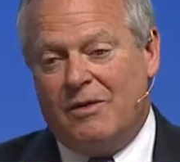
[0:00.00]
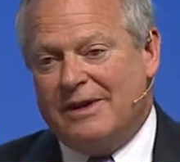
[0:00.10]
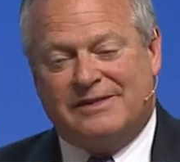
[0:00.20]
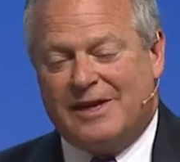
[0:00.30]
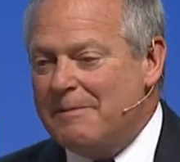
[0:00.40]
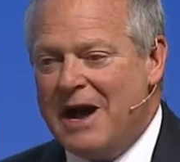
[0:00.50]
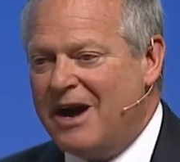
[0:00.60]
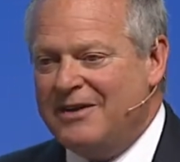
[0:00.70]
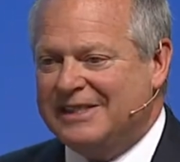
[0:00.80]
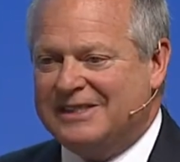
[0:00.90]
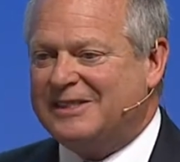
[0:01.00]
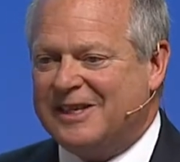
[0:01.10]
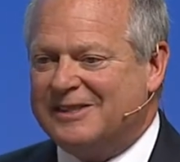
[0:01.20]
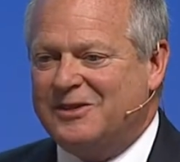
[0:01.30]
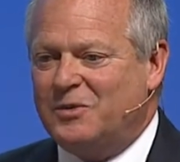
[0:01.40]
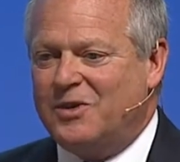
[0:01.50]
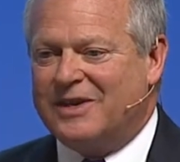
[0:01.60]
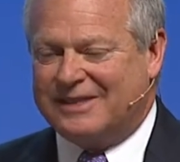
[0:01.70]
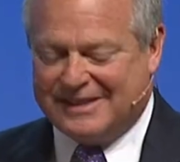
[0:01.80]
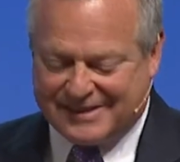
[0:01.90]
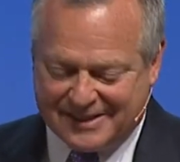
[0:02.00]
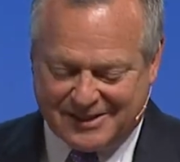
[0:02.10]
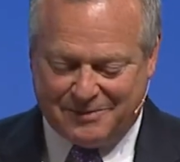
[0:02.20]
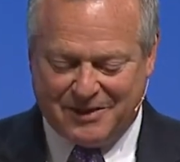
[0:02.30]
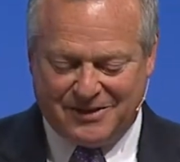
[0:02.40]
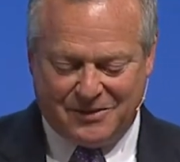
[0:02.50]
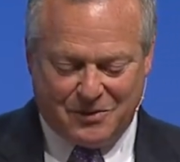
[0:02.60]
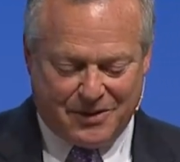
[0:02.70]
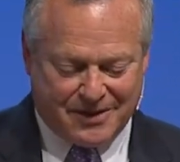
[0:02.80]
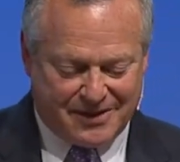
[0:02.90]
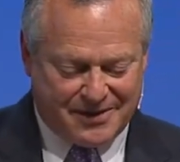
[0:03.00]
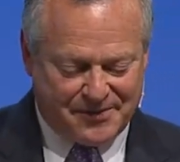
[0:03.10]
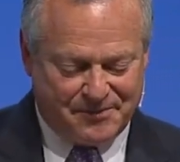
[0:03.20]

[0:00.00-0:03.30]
Somehow it just doesn't work. The system doesn't work.